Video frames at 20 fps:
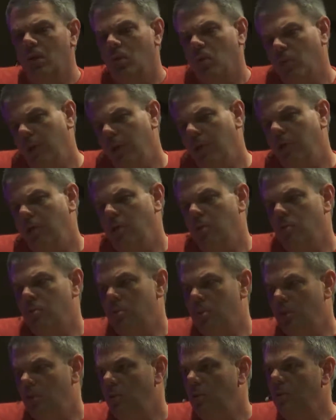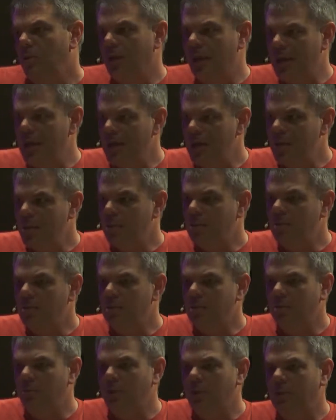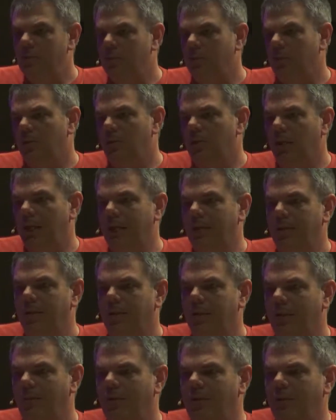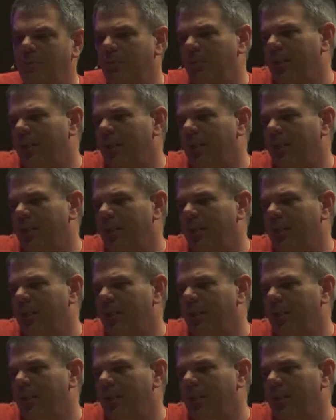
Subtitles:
what you do there, depends on like the level of